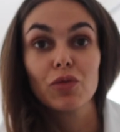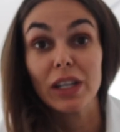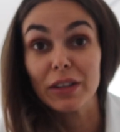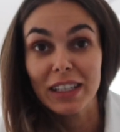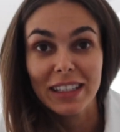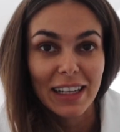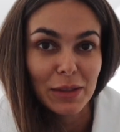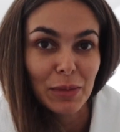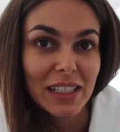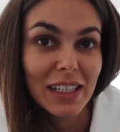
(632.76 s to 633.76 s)
Really, really
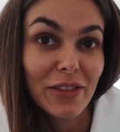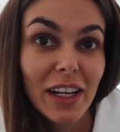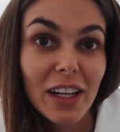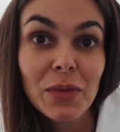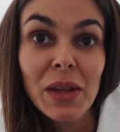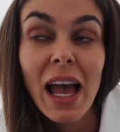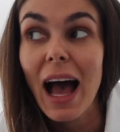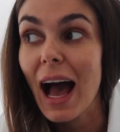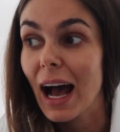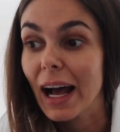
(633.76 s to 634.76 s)
nice material.
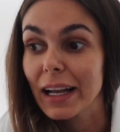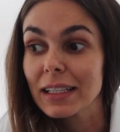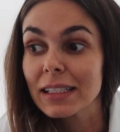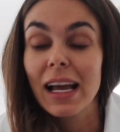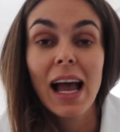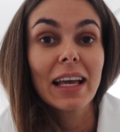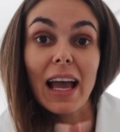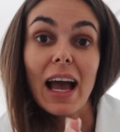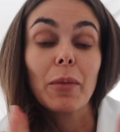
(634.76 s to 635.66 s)
And yeah,